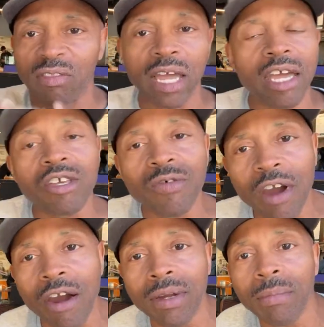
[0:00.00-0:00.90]
Thank you
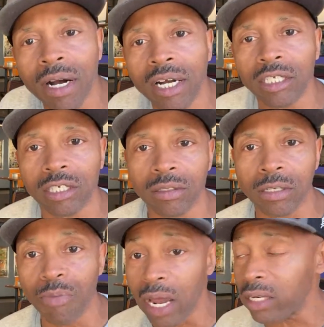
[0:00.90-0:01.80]
very much.
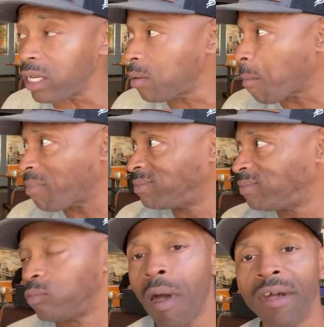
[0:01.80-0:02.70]
Brandy?
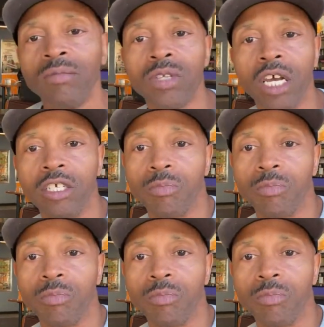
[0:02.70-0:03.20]
Yes. Thanks,